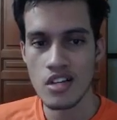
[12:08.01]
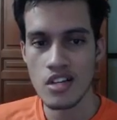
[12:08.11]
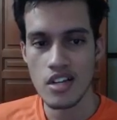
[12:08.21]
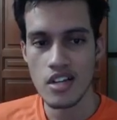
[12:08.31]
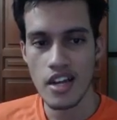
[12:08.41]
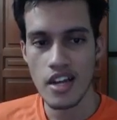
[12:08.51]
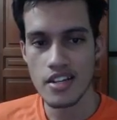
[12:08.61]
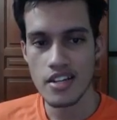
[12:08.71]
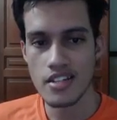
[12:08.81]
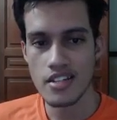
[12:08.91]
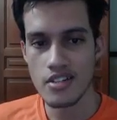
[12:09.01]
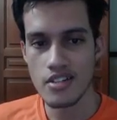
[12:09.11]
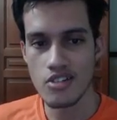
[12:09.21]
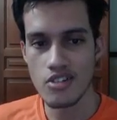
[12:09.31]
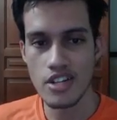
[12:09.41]
and they decided to not
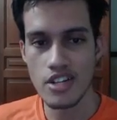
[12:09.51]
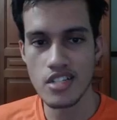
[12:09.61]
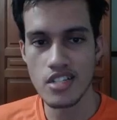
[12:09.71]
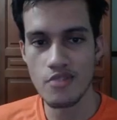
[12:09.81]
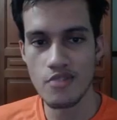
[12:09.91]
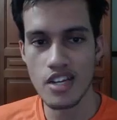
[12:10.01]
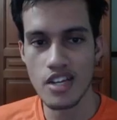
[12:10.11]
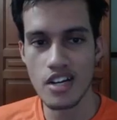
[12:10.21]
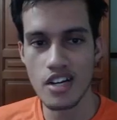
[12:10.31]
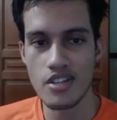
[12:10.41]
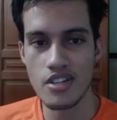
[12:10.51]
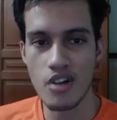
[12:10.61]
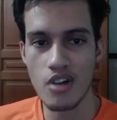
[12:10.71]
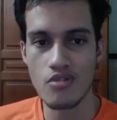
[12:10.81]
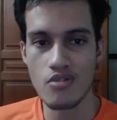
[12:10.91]
shield it, and we can come into
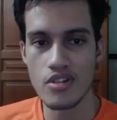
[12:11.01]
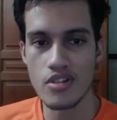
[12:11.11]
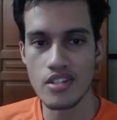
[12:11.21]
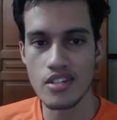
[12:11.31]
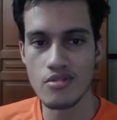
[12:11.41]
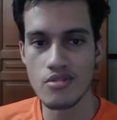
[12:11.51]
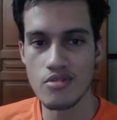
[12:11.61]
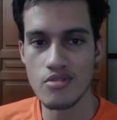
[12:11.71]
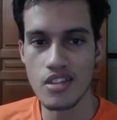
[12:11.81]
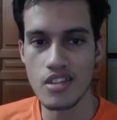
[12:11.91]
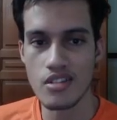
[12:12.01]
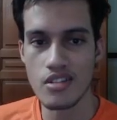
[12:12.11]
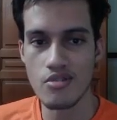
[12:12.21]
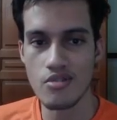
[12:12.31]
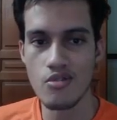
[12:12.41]
Auroras to just
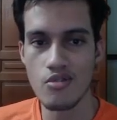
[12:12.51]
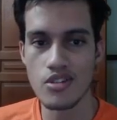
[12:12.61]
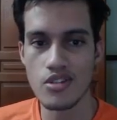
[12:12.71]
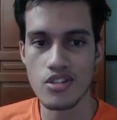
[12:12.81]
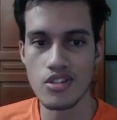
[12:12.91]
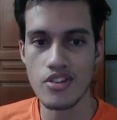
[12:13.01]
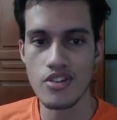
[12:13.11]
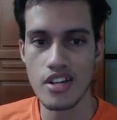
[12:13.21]
go straight